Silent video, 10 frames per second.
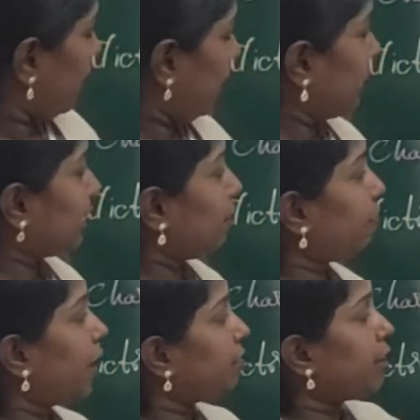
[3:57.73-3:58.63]
is the
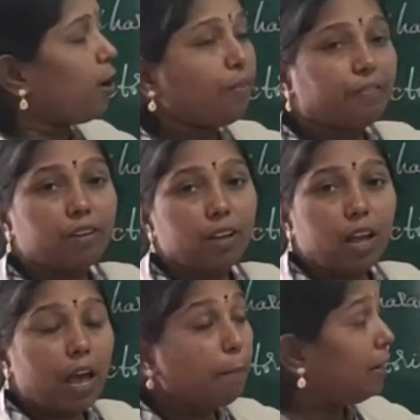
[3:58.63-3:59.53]
father
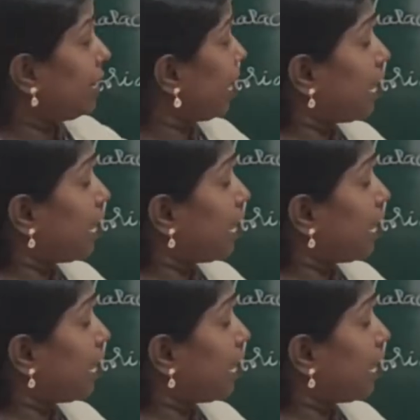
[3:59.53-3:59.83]
of Amelia